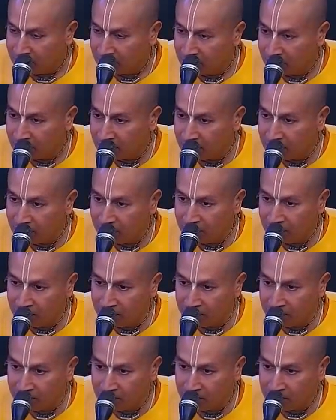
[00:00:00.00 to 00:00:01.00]

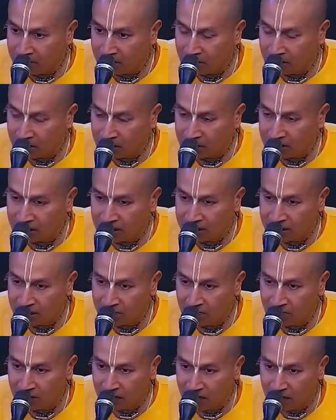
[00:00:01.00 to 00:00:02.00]
Taddinam Krishna
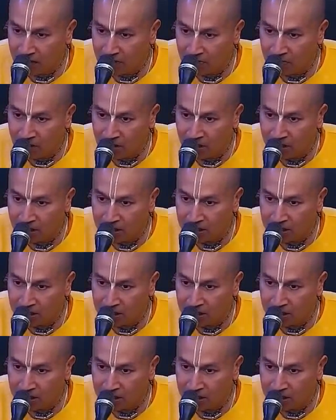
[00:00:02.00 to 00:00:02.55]
samlapa